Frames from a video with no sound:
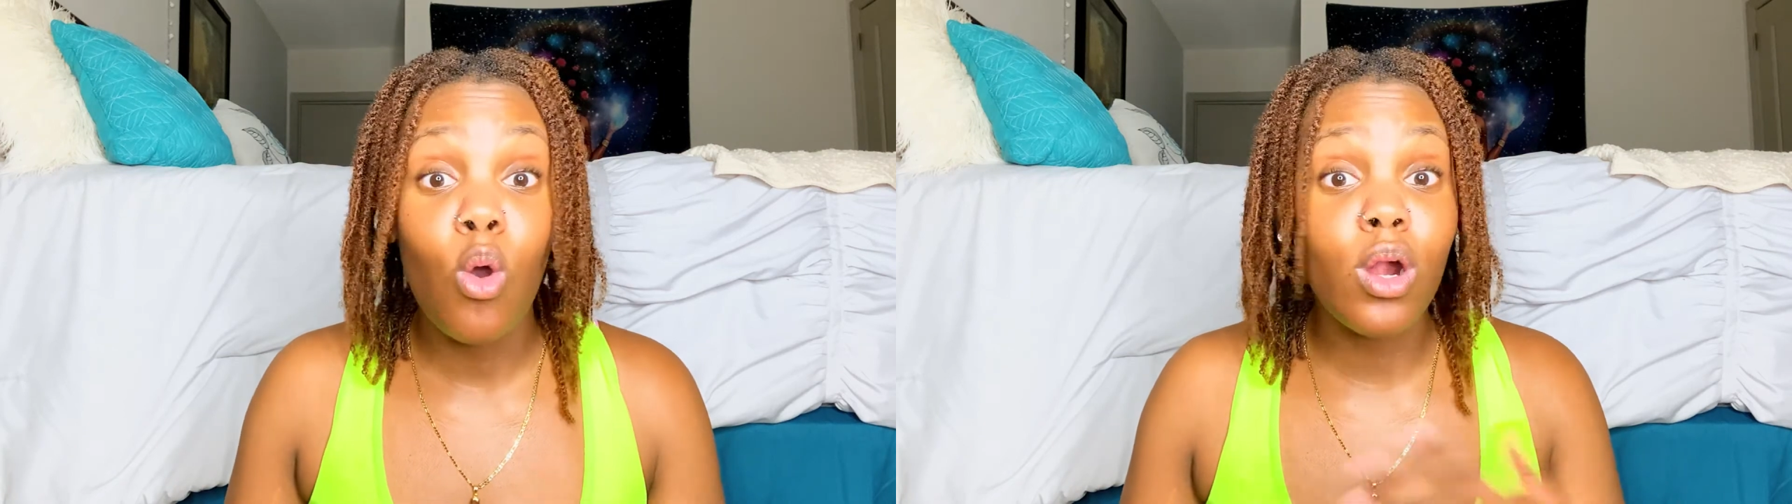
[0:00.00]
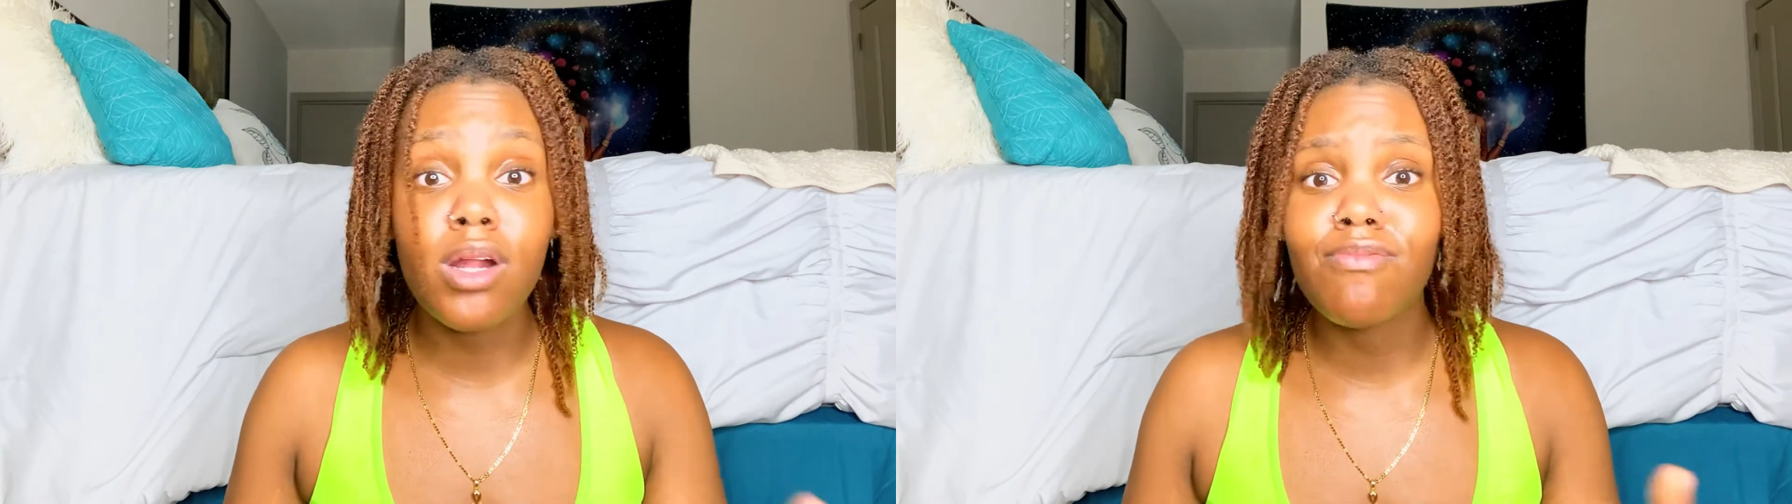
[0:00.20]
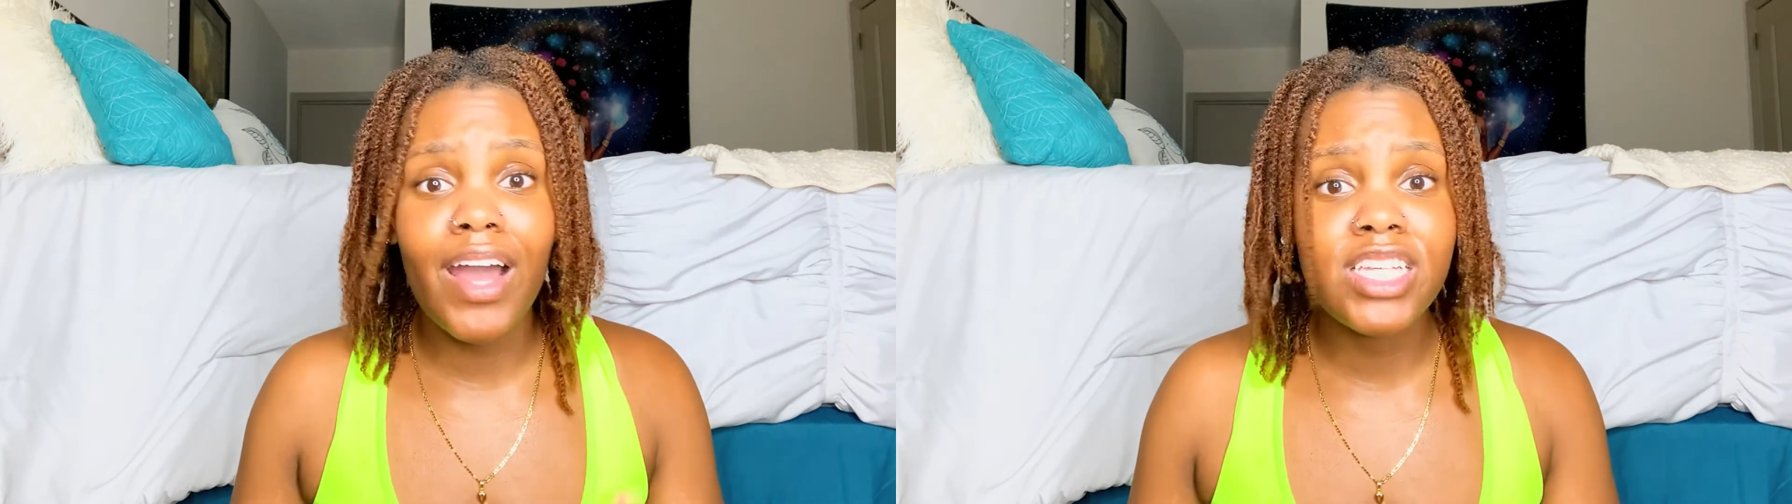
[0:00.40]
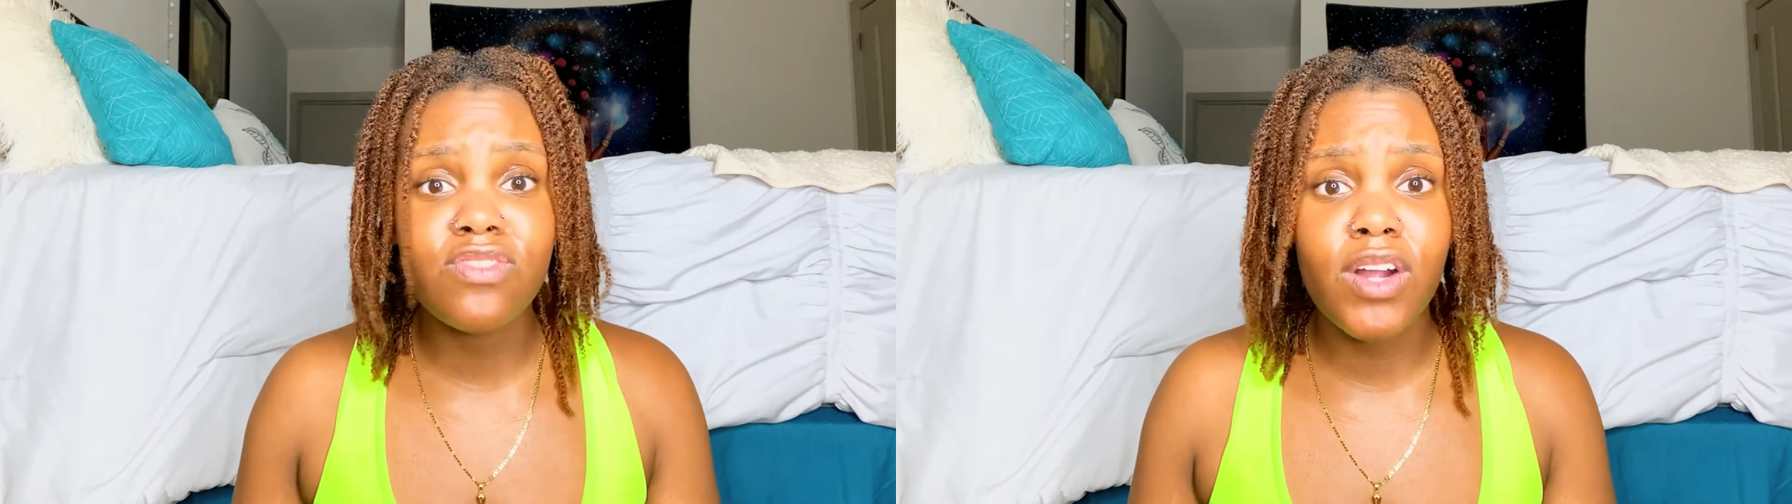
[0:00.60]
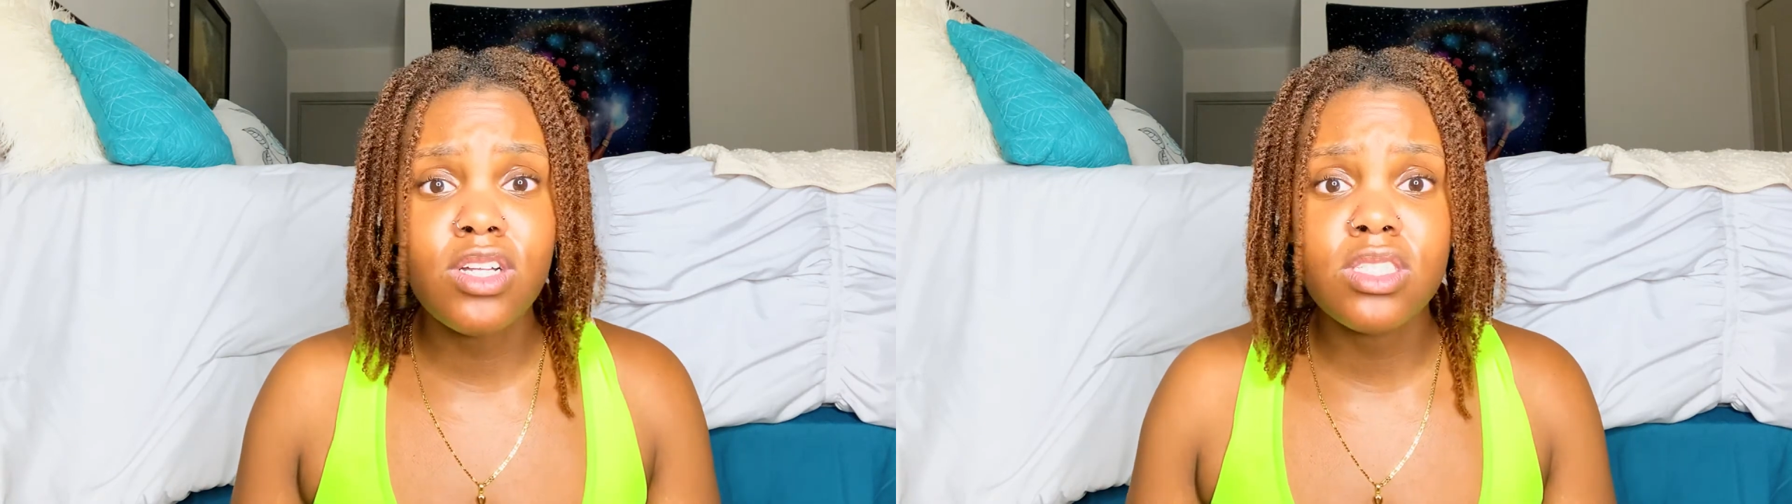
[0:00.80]
or vice
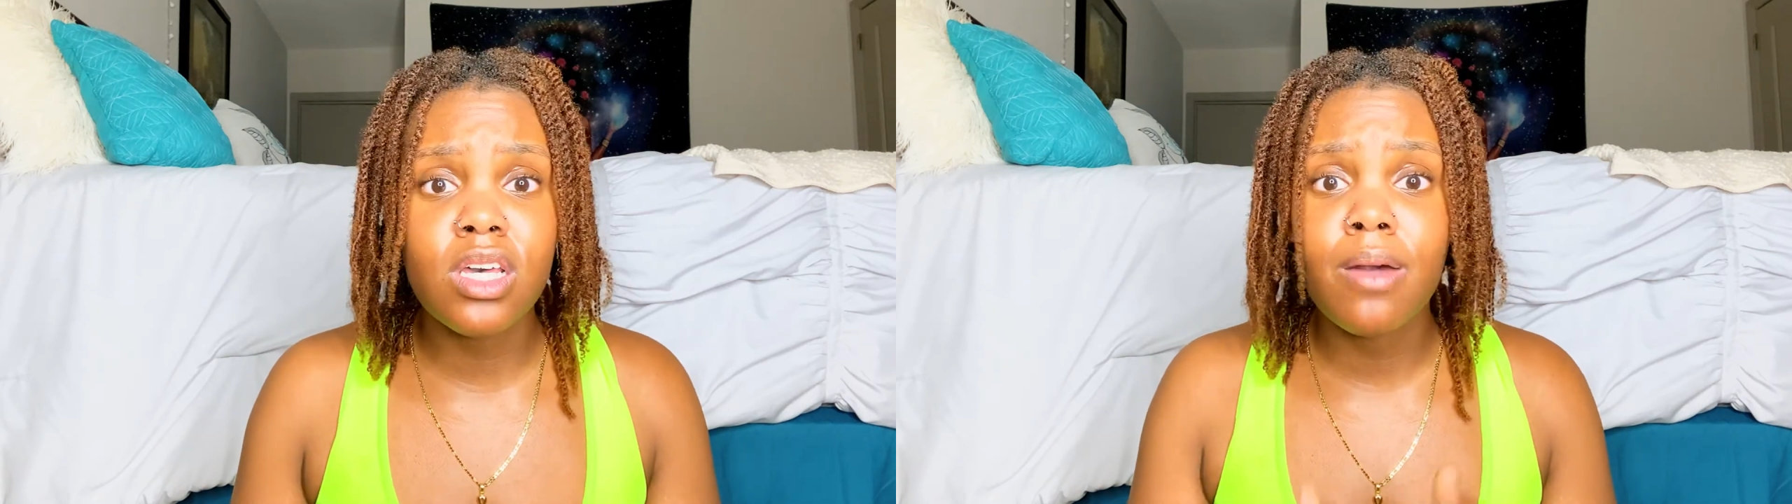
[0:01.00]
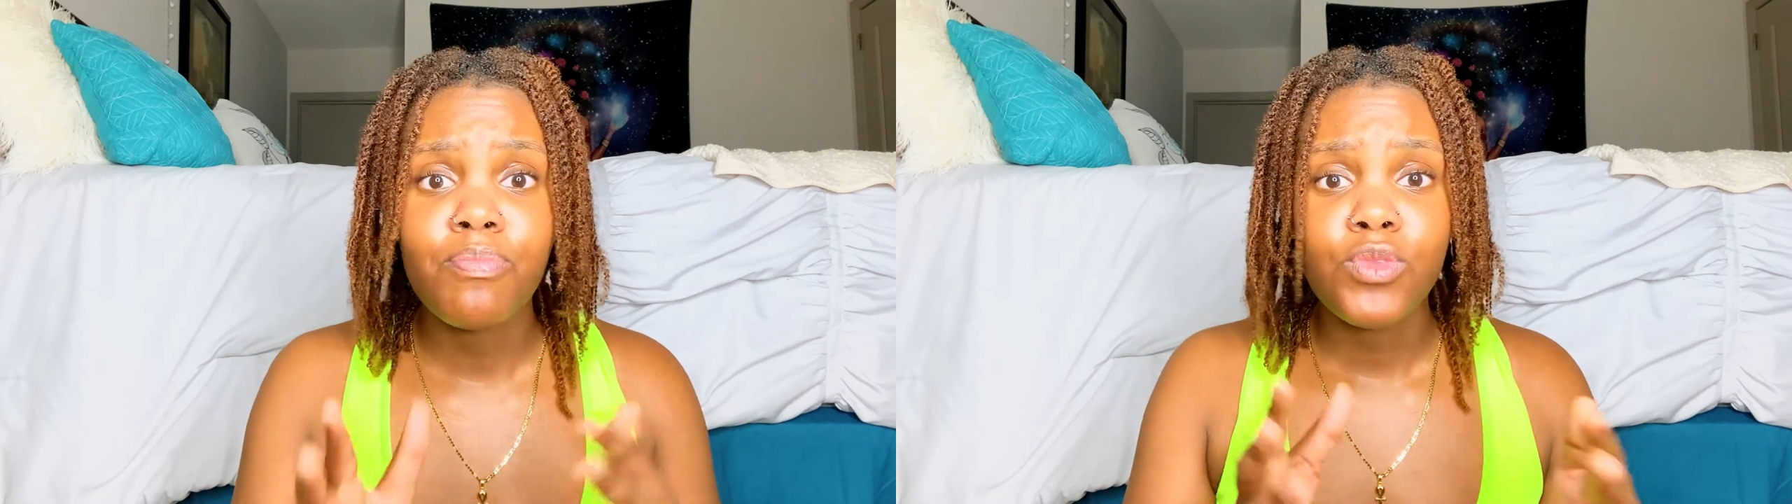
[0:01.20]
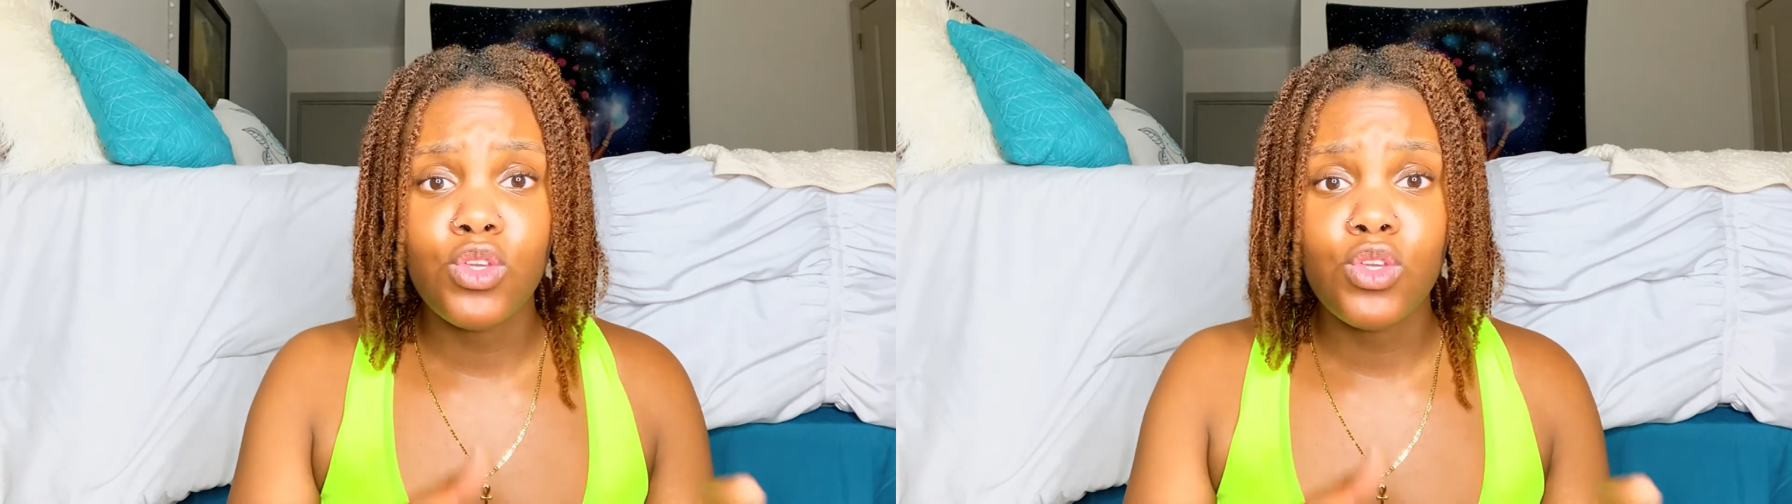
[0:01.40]
versa,